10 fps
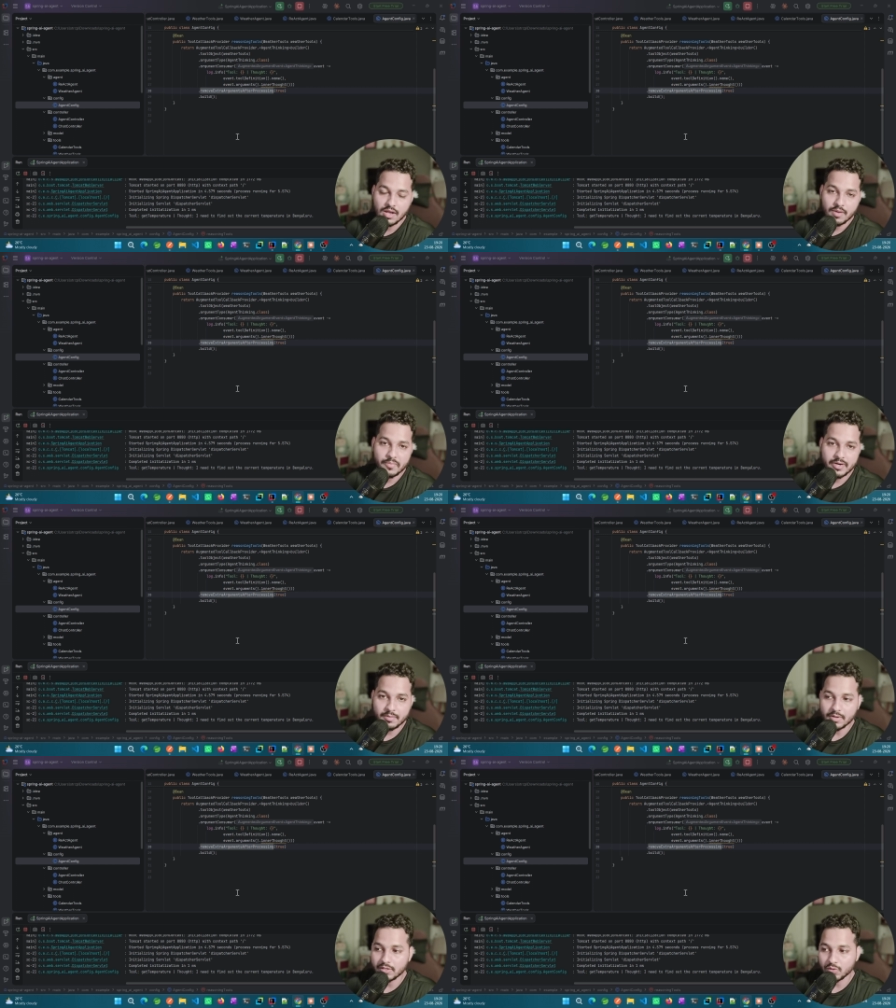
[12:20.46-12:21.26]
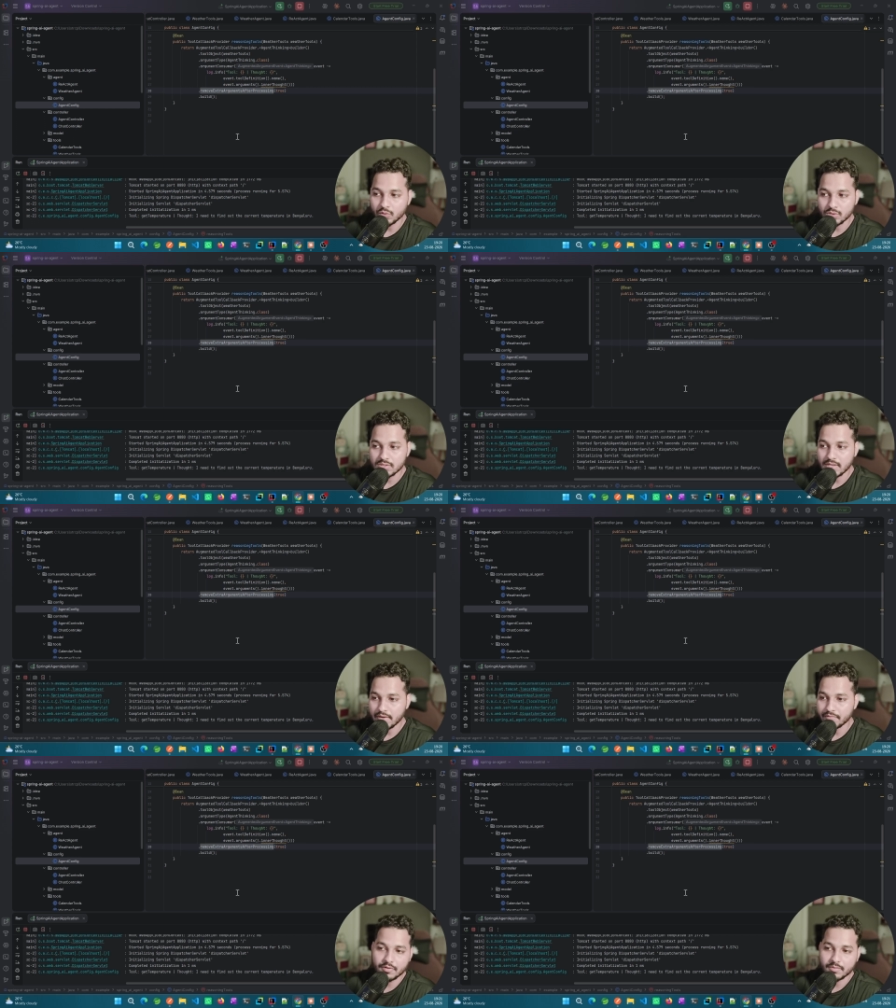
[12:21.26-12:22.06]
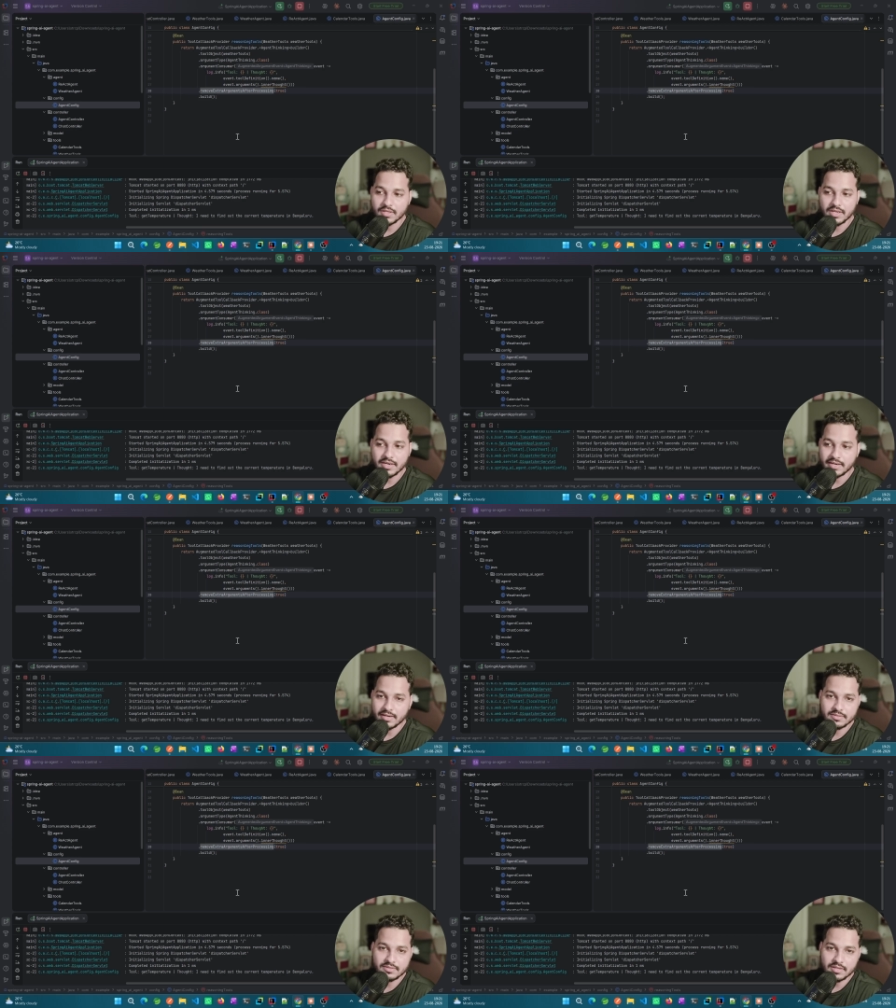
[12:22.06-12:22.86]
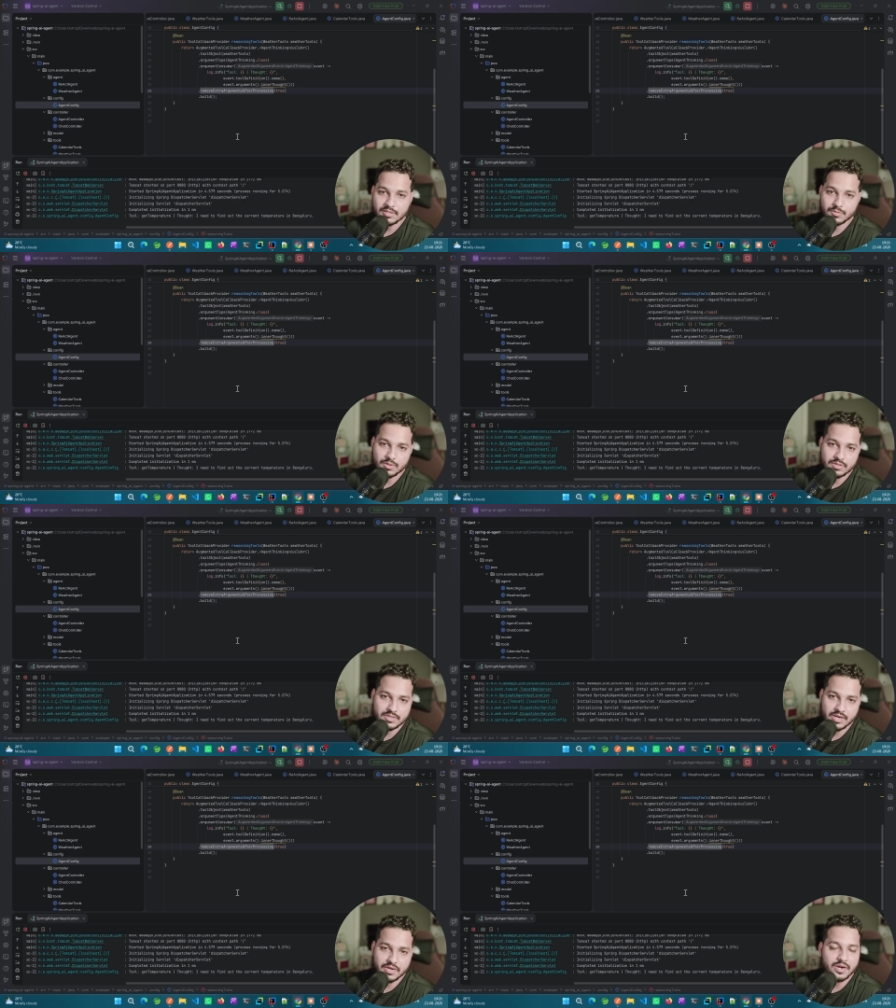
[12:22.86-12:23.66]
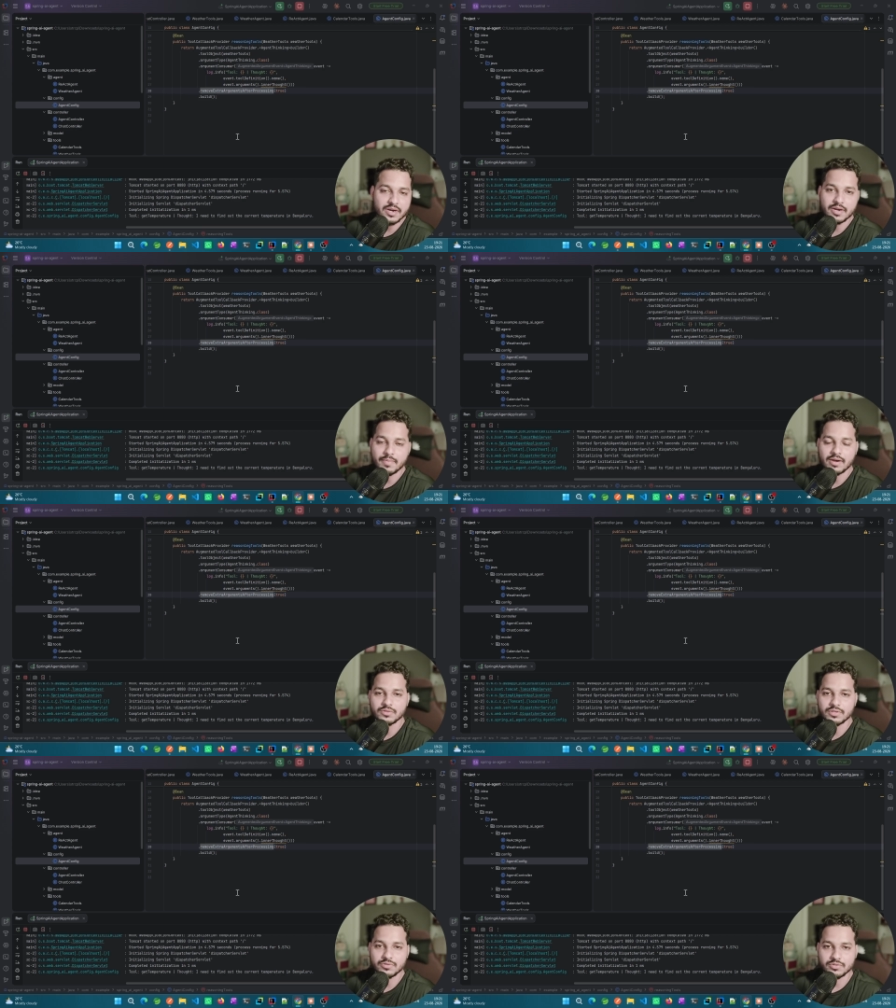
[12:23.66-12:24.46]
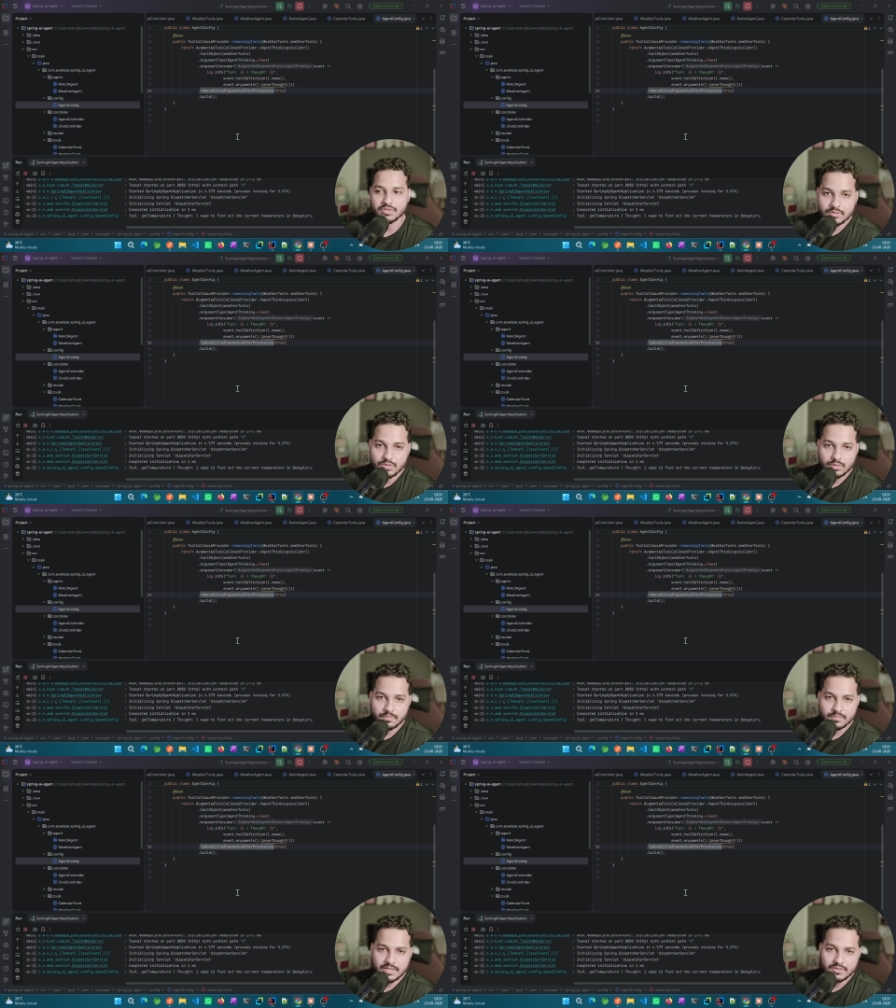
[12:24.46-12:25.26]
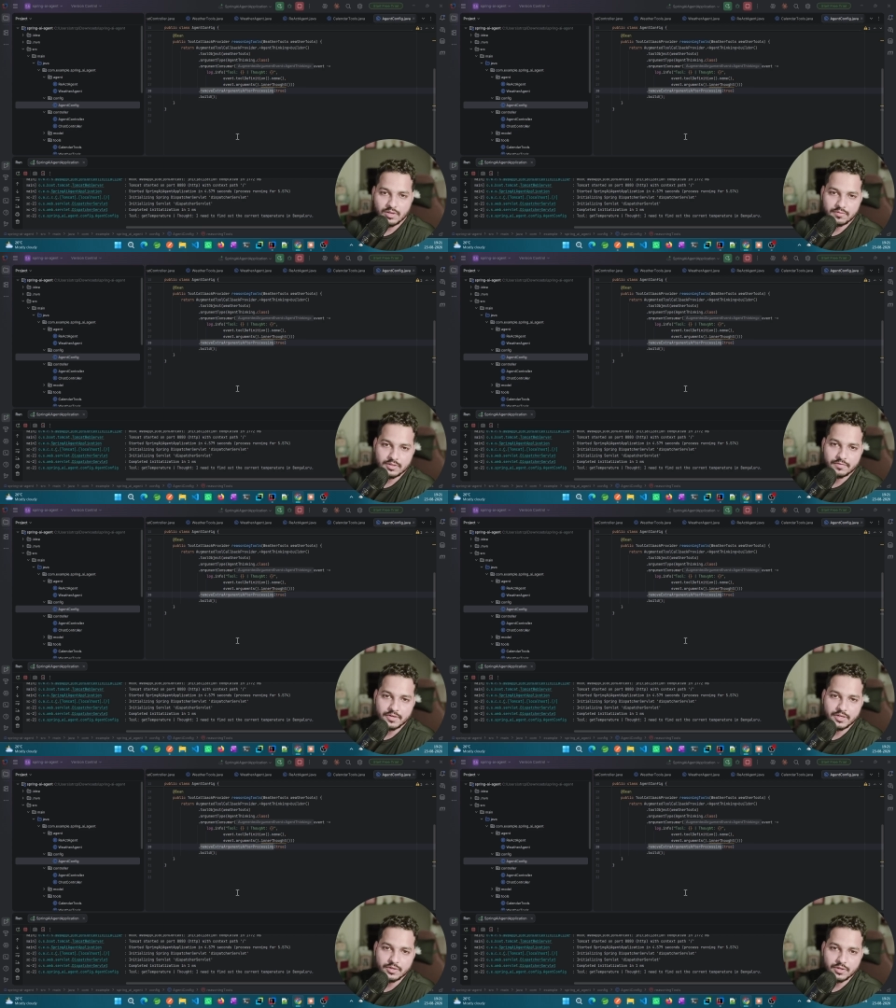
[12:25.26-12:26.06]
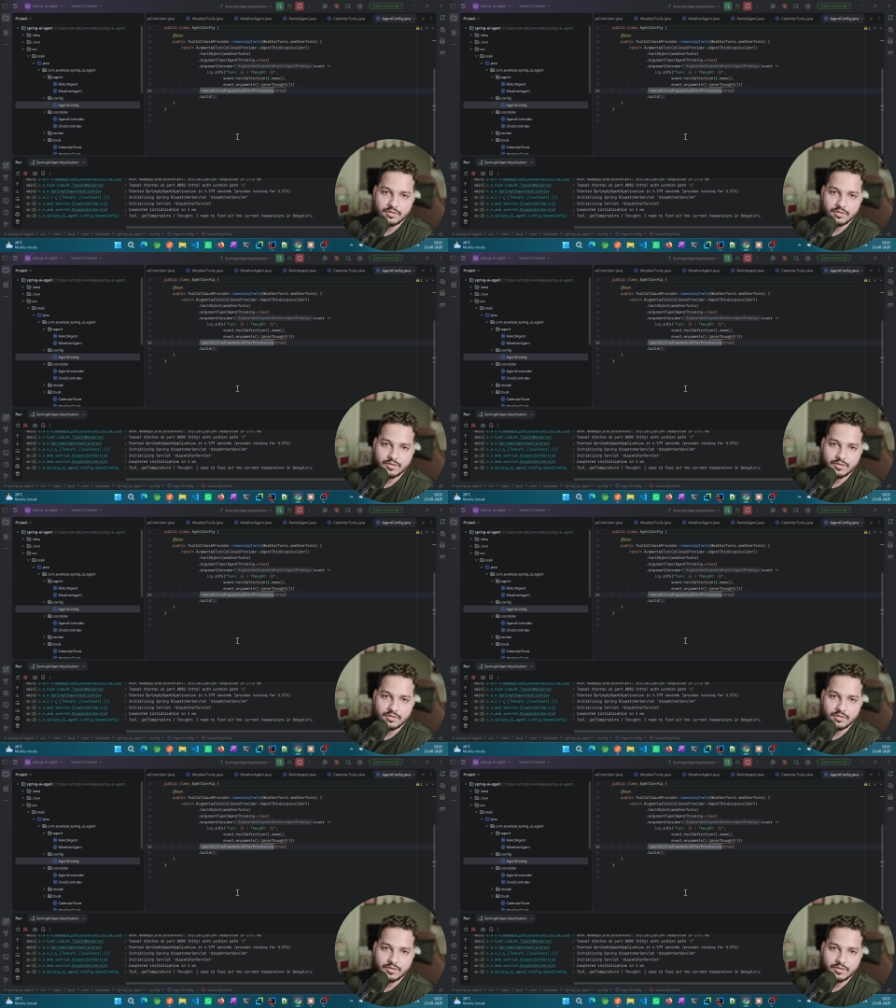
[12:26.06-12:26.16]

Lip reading: multiple tools, and from there it gets the response and return it back to the user. So that's all for the video.